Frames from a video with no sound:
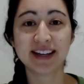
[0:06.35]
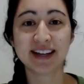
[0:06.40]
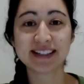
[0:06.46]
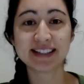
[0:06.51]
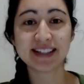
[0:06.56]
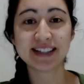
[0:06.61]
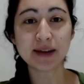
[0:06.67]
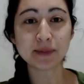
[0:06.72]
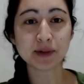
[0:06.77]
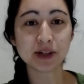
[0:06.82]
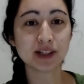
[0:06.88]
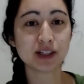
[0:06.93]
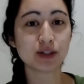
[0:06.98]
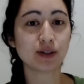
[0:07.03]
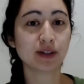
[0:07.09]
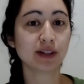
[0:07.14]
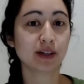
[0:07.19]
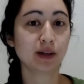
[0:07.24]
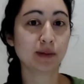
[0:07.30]
Today I'm going to
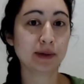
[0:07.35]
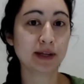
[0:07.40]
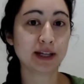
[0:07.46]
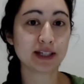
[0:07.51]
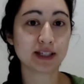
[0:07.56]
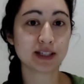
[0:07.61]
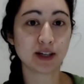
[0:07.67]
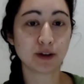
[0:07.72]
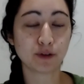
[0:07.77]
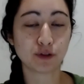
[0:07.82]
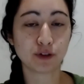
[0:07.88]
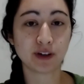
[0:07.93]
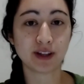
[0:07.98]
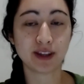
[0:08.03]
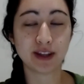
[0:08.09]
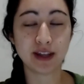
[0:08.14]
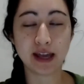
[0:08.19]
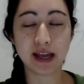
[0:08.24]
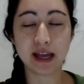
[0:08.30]
do a little bit different
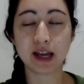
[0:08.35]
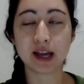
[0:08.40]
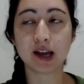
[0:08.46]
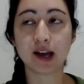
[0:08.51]
thing.